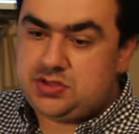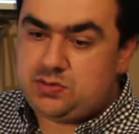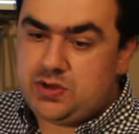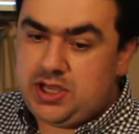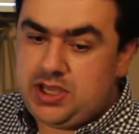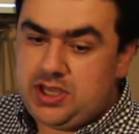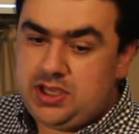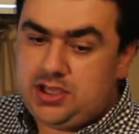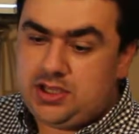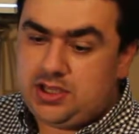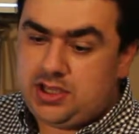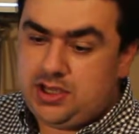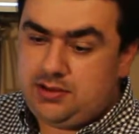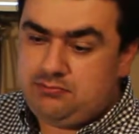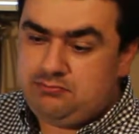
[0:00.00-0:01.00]
way
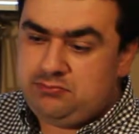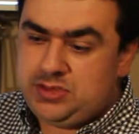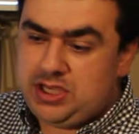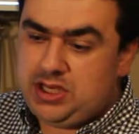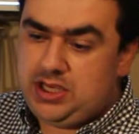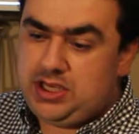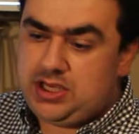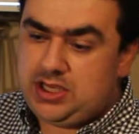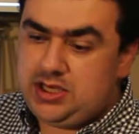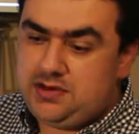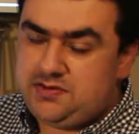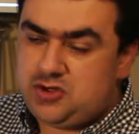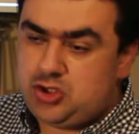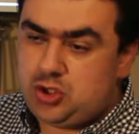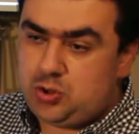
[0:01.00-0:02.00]
any kind
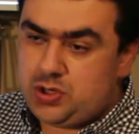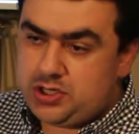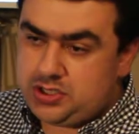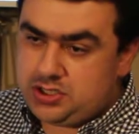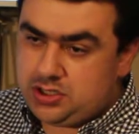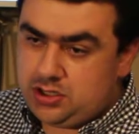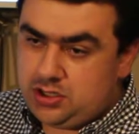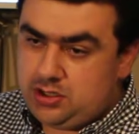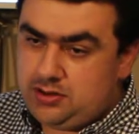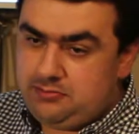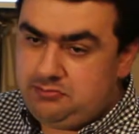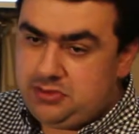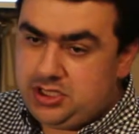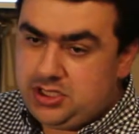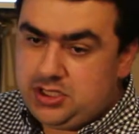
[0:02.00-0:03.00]
of
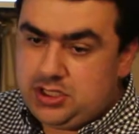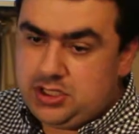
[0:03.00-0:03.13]
short-term